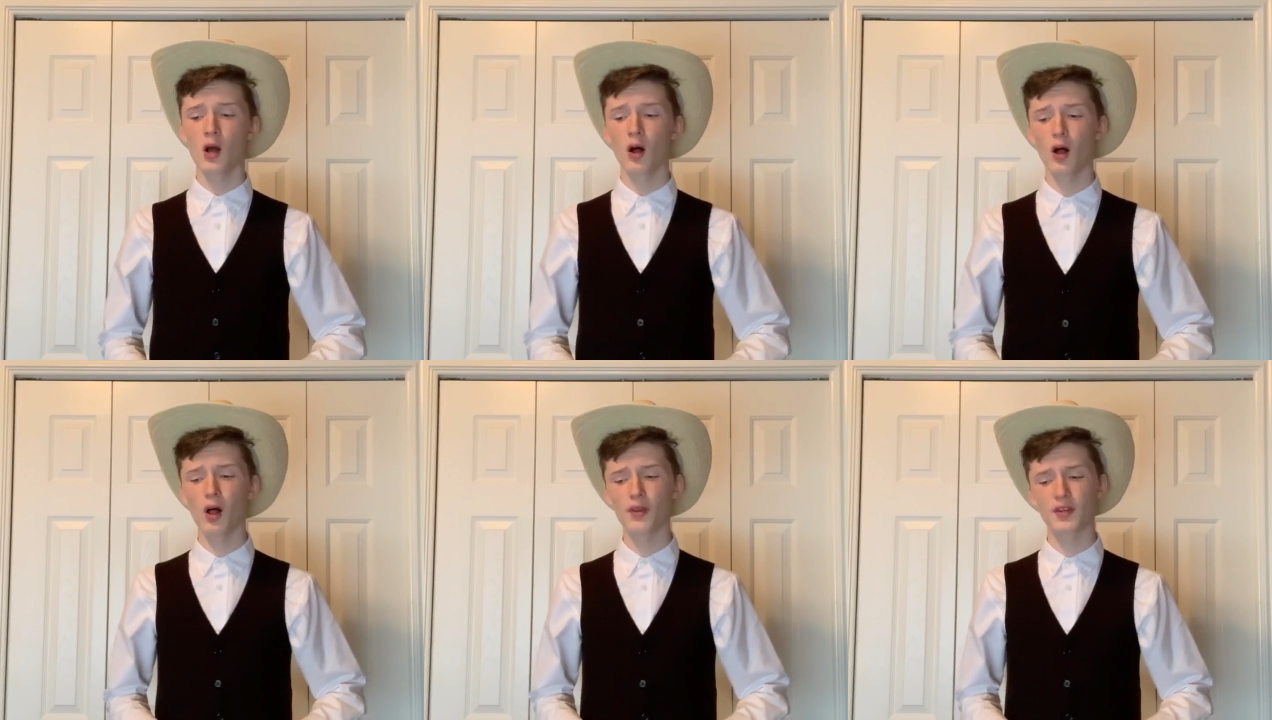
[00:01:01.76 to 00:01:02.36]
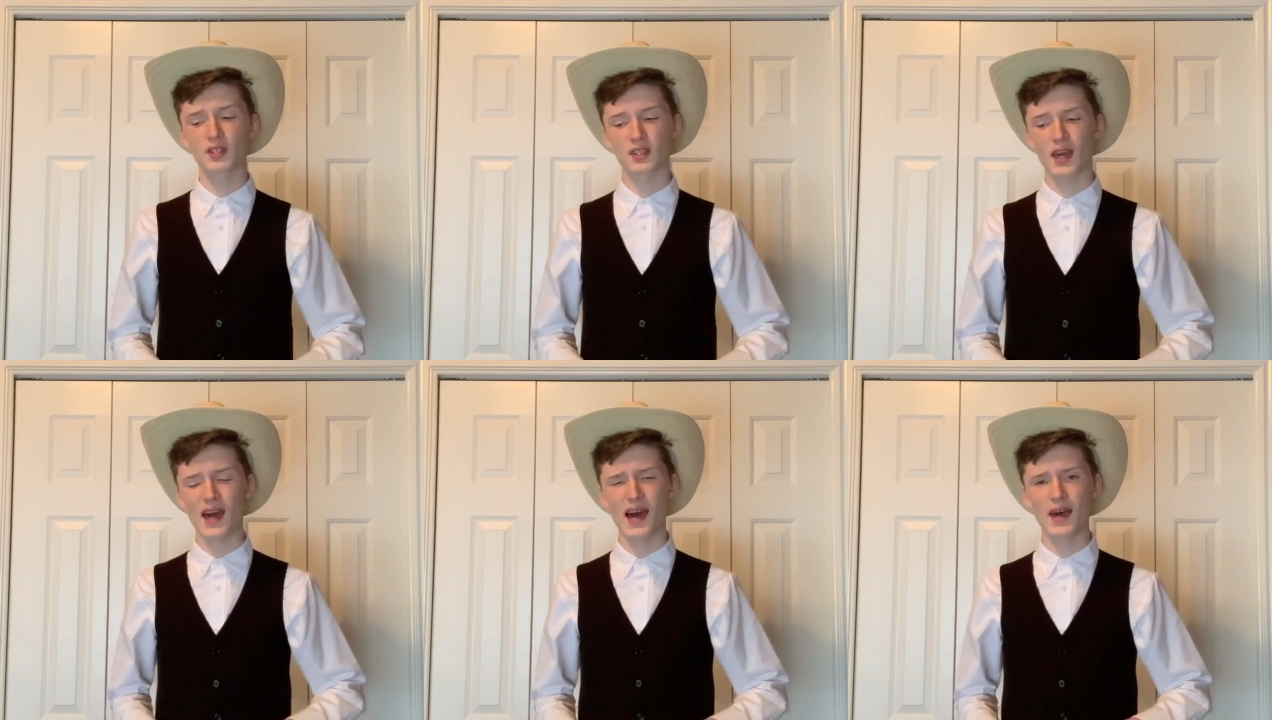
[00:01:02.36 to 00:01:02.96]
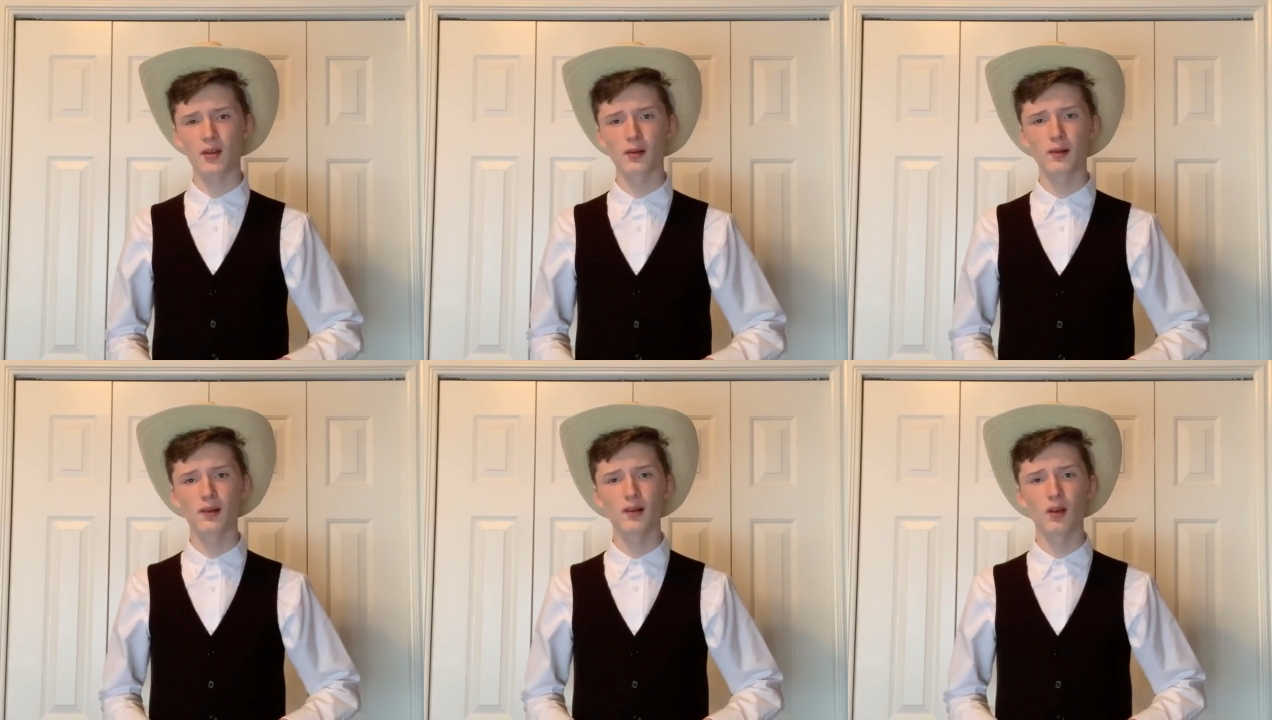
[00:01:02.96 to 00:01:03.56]
All the cattle
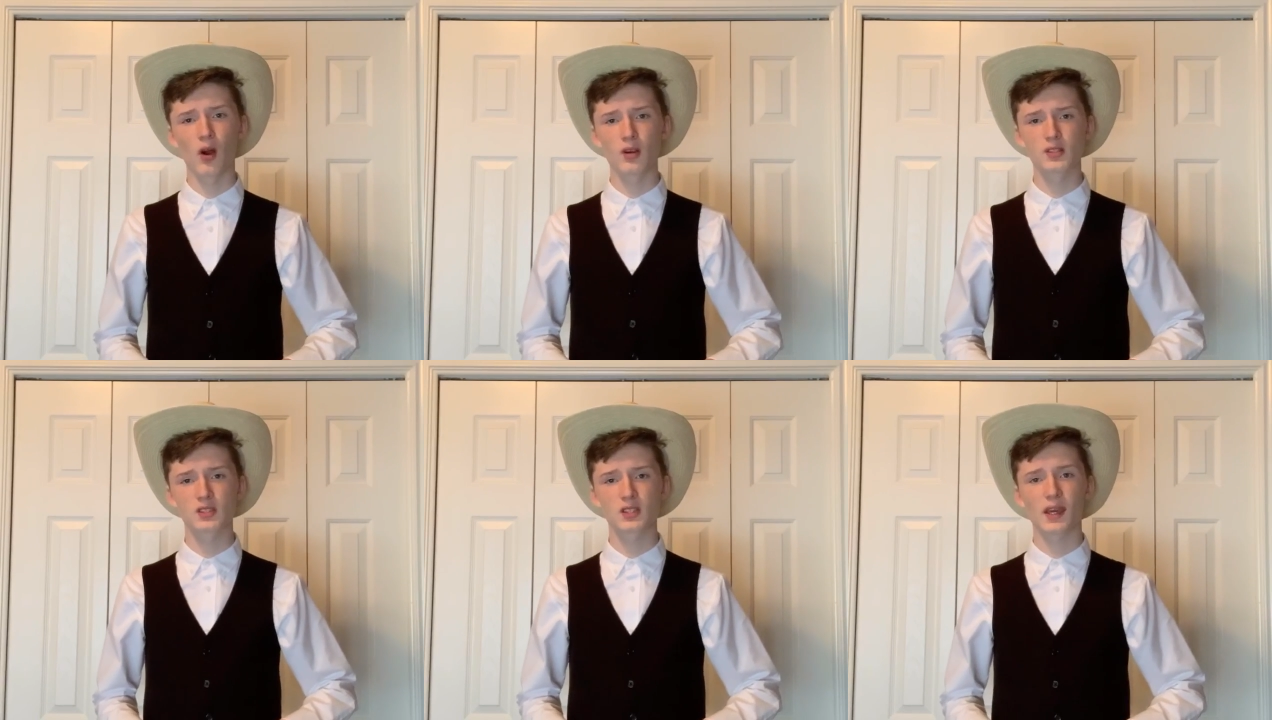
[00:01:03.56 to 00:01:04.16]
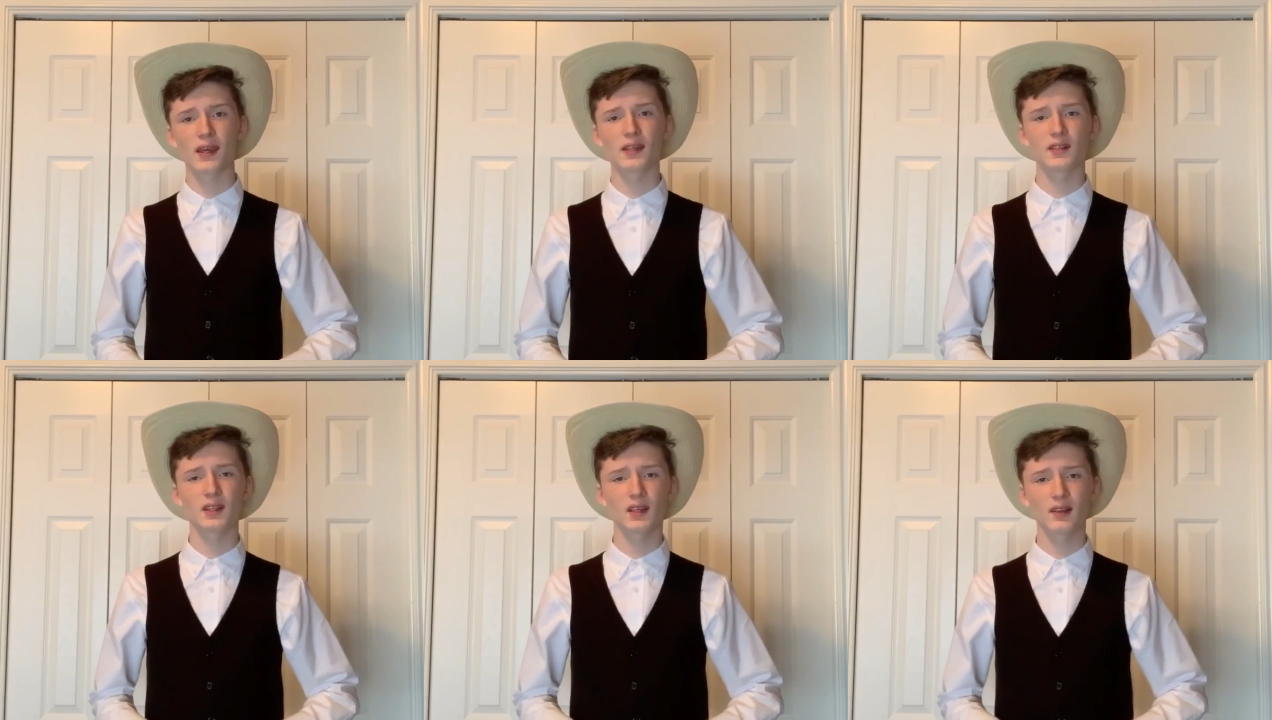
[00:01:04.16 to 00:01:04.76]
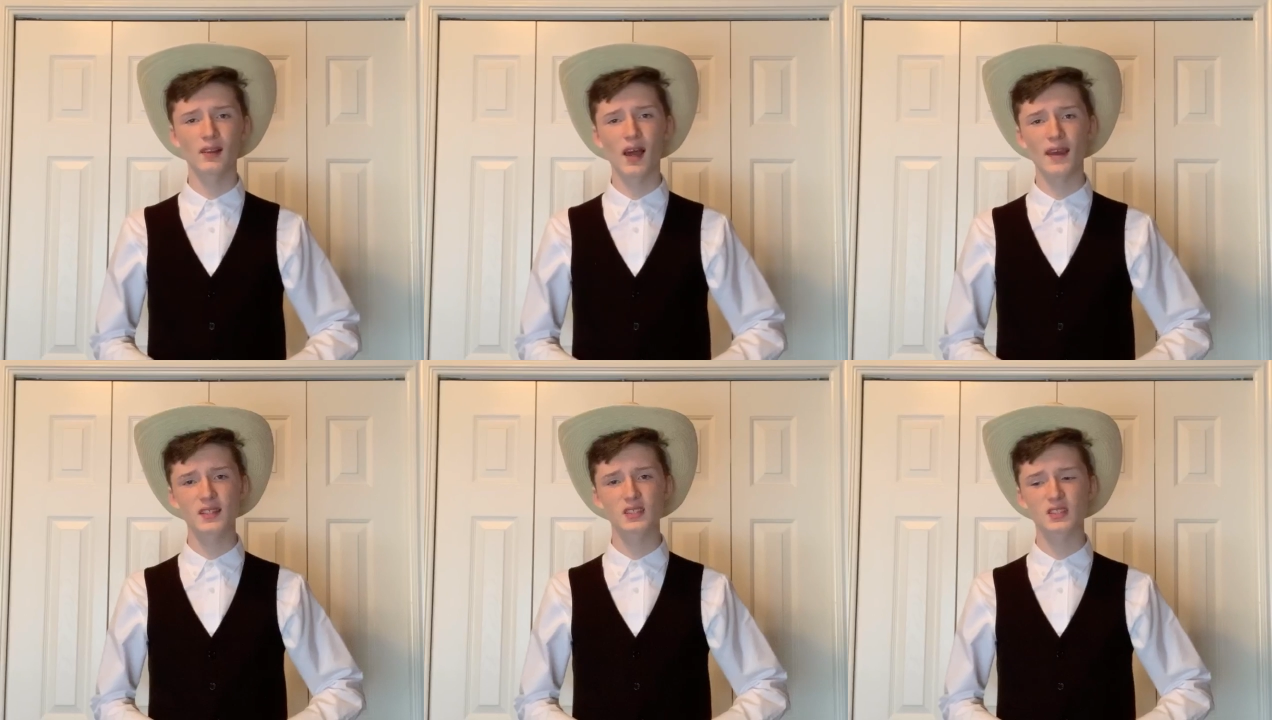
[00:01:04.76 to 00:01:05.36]
are standing
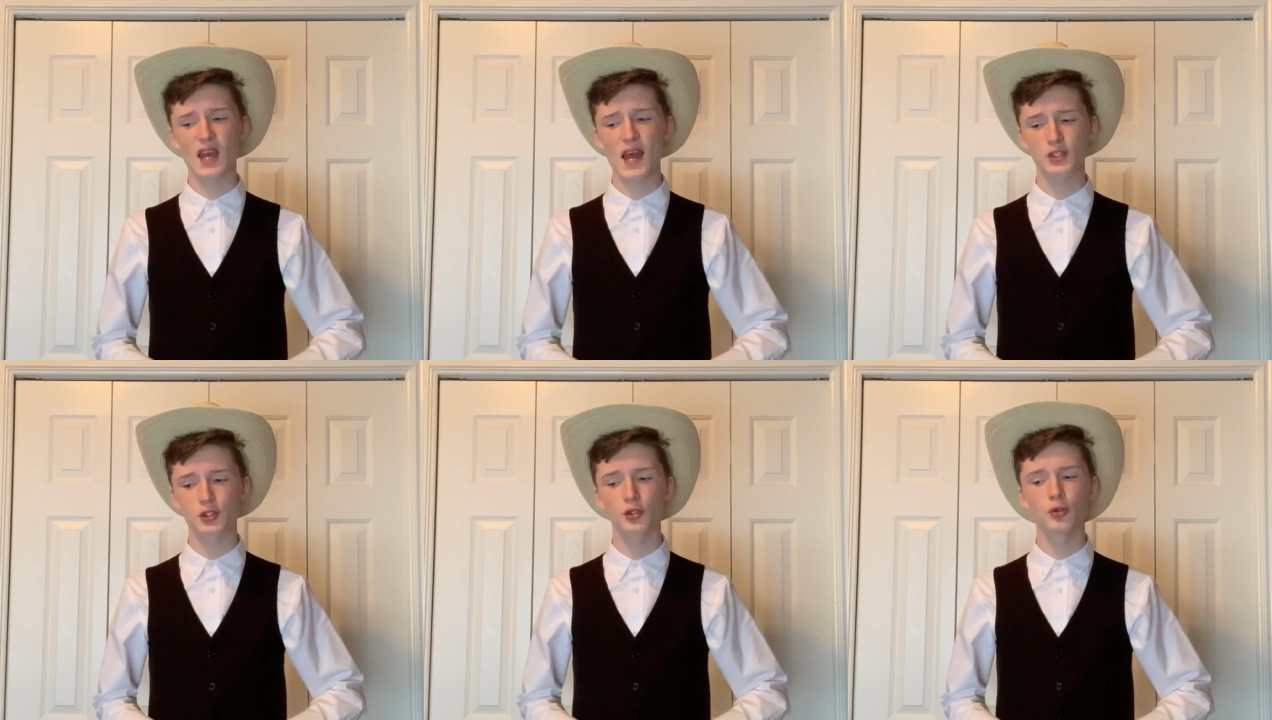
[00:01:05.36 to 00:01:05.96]
like statues.